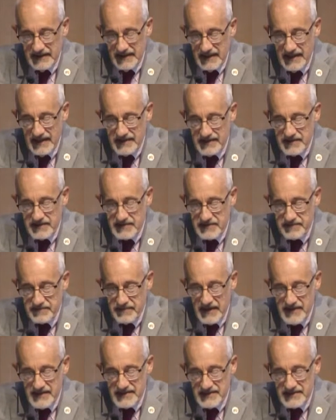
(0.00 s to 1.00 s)
and the
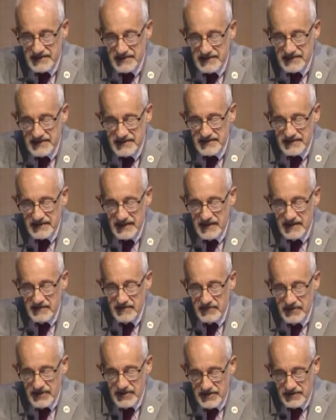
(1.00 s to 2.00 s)
spaces in
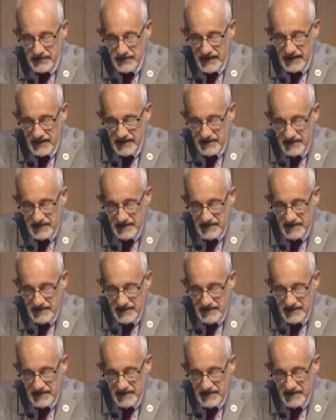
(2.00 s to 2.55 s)
between